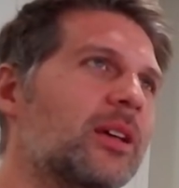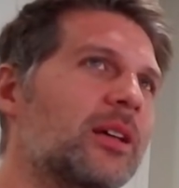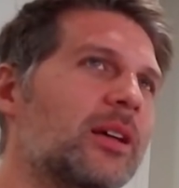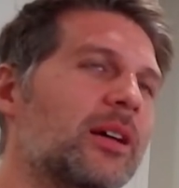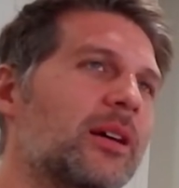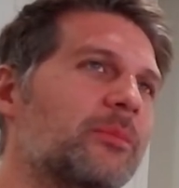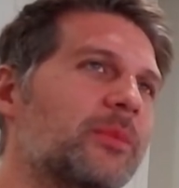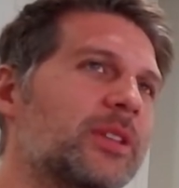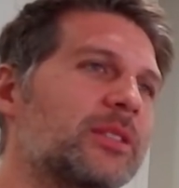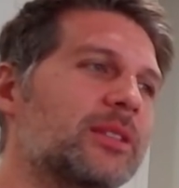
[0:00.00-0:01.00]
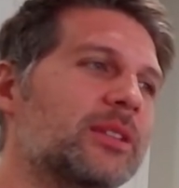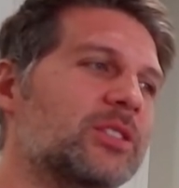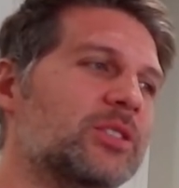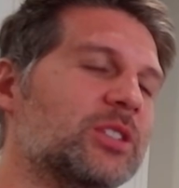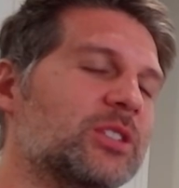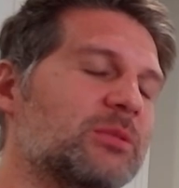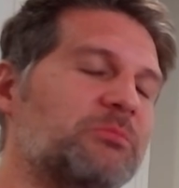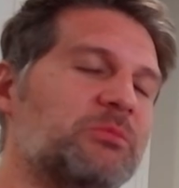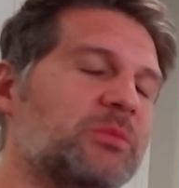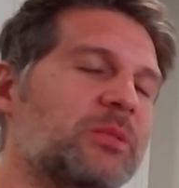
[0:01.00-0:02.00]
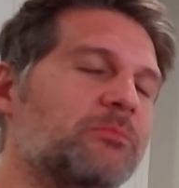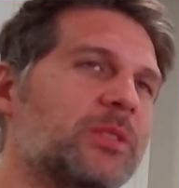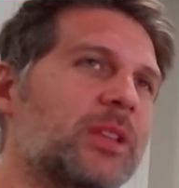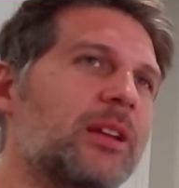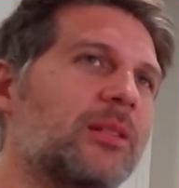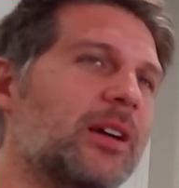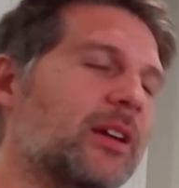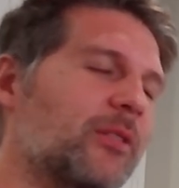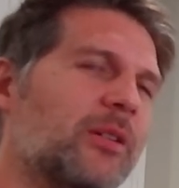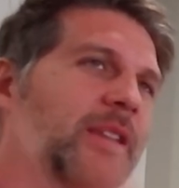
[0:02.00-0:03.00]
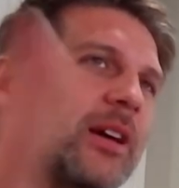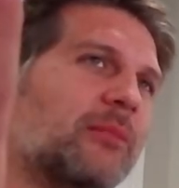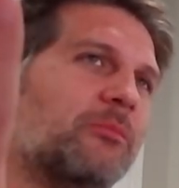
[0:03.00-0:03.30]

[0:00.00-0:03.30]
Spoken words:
it's just day in a life. Oh yeah,